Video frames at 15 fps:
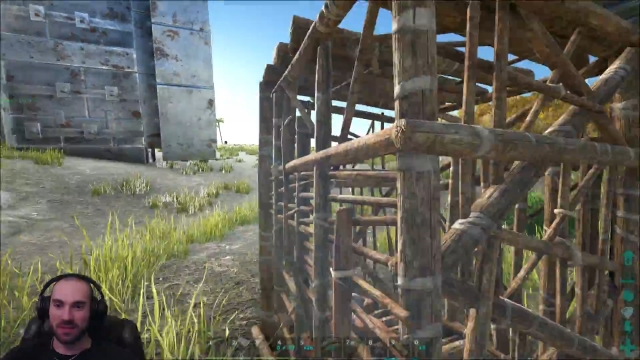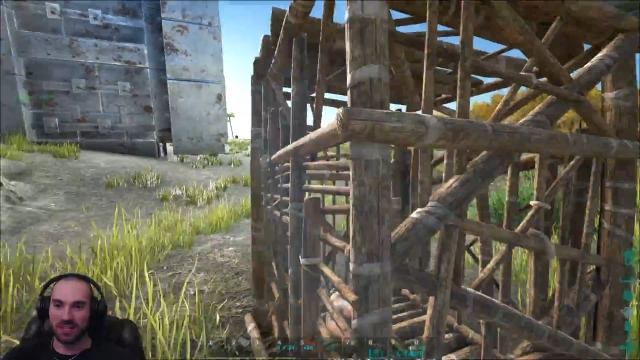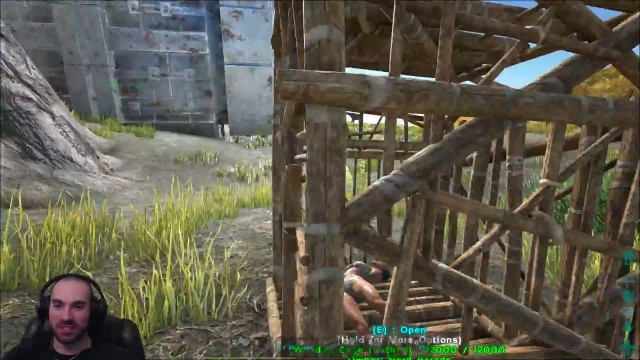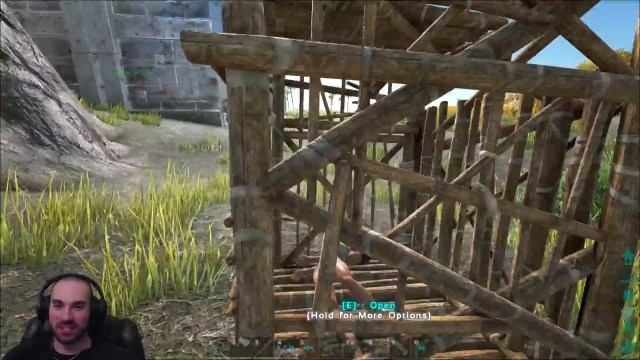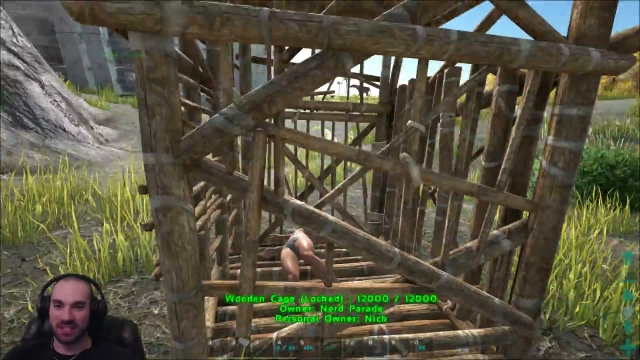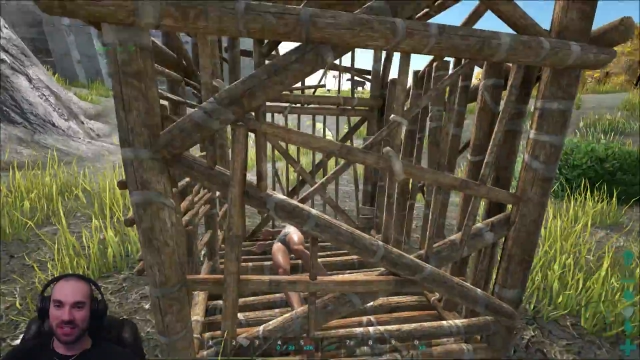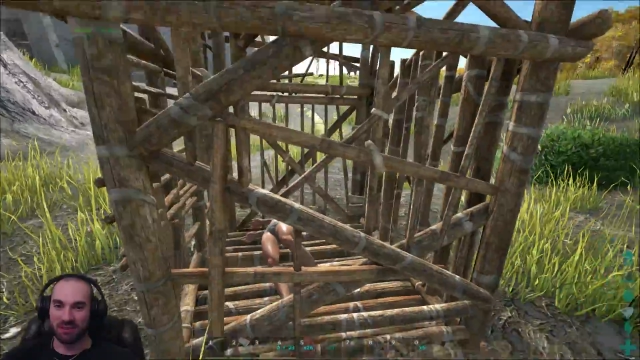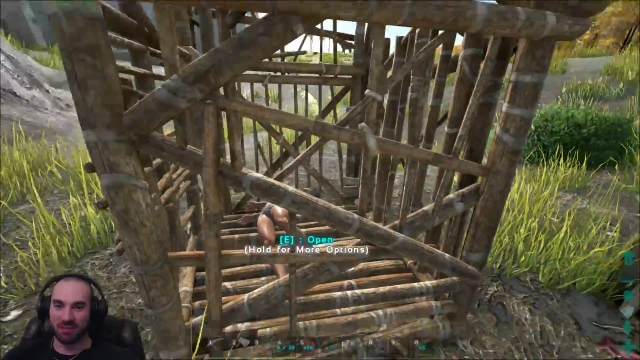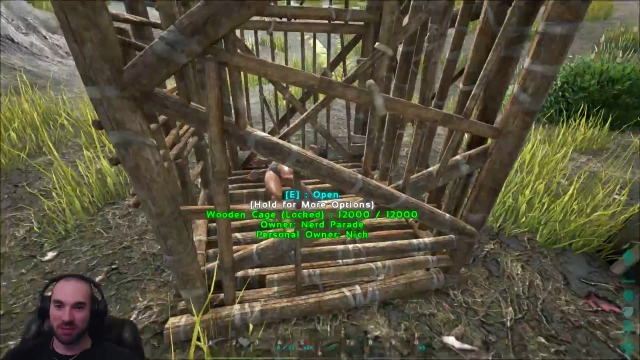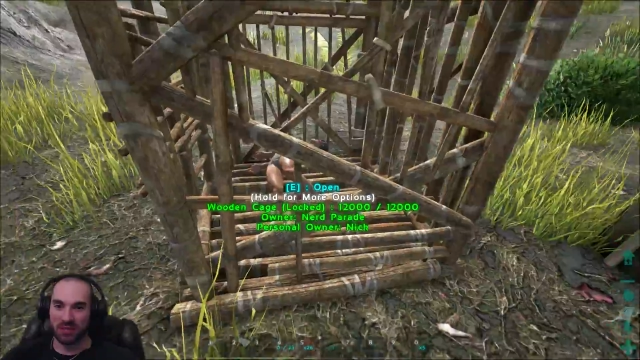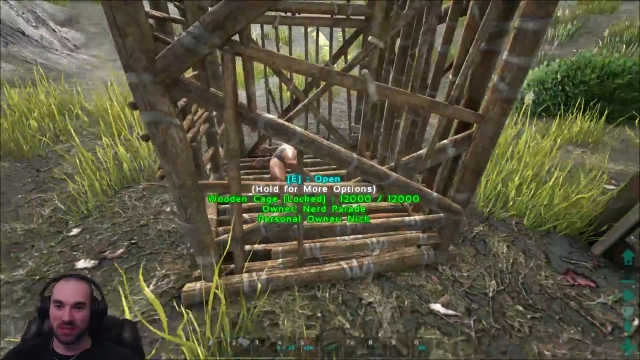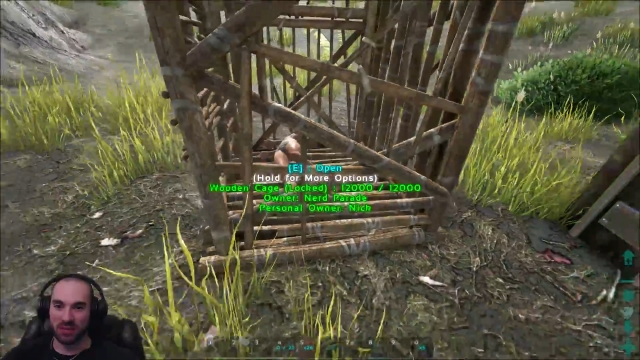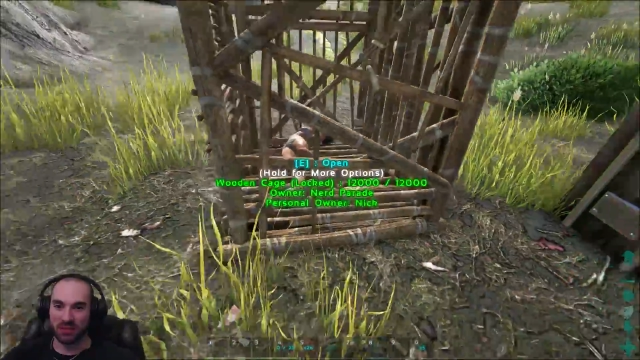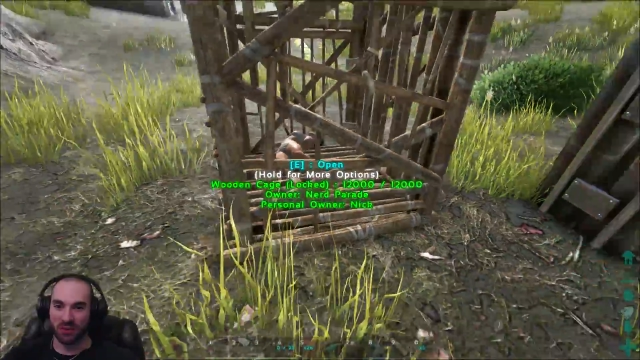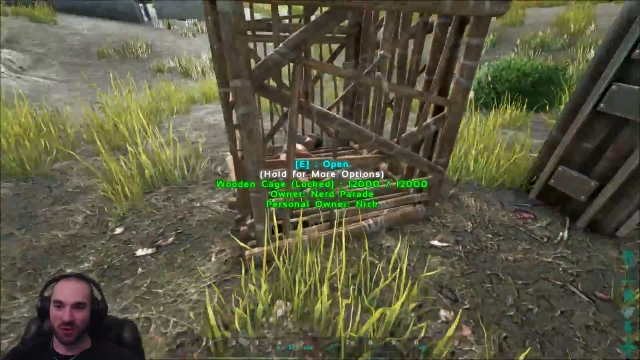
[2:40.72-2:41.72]
this could definitely be
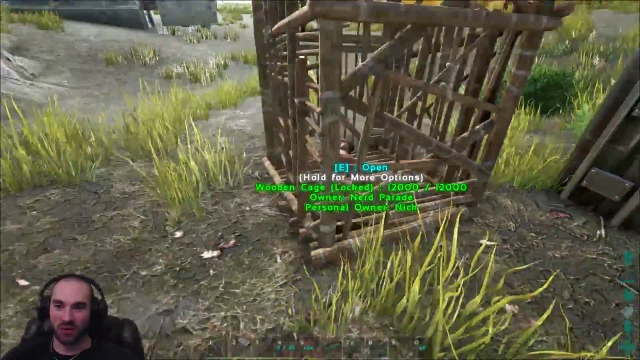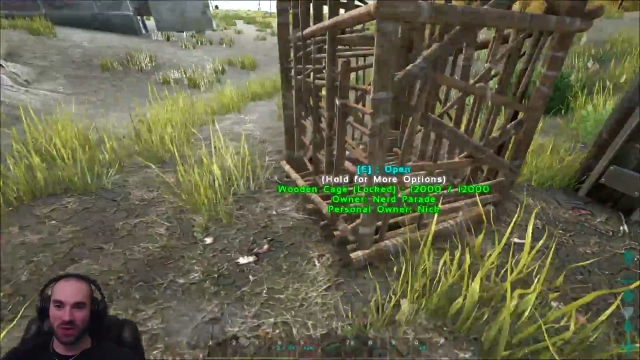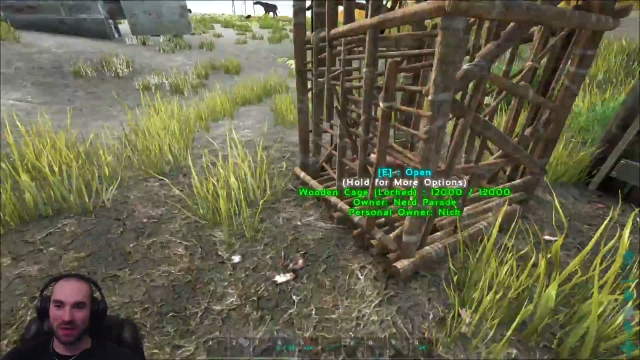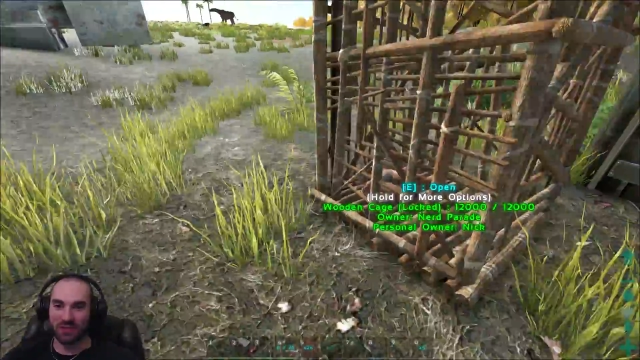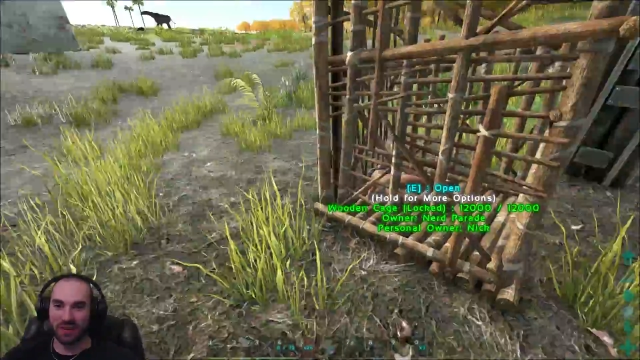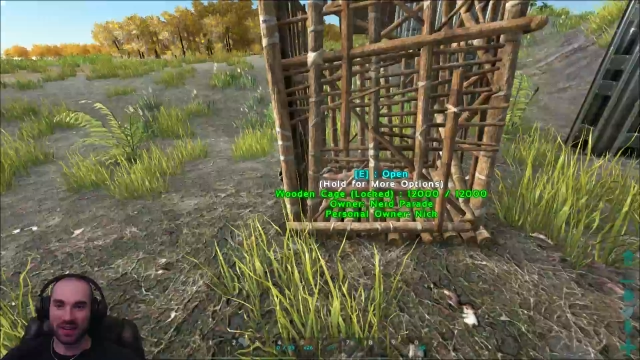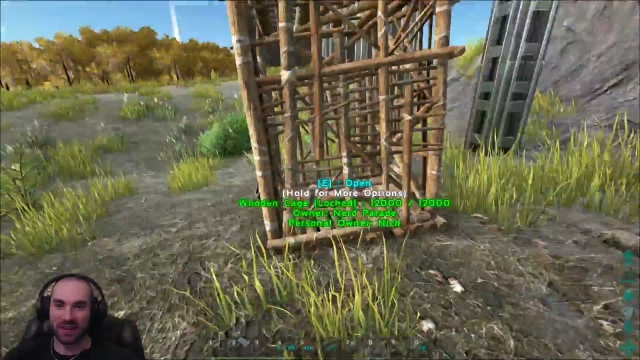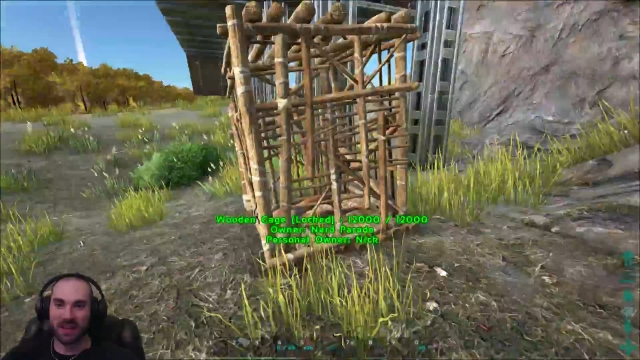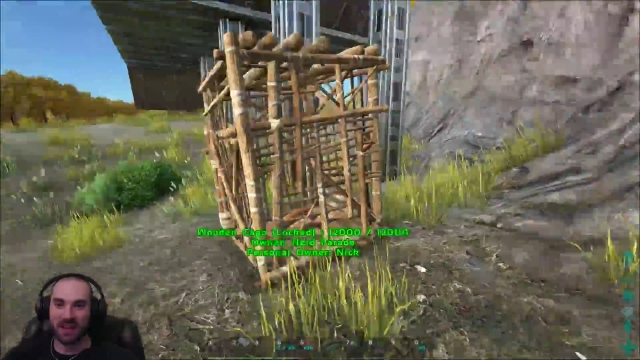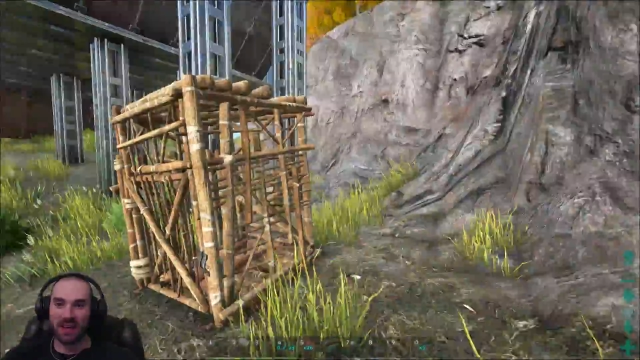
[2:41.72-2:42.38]
used for griefing,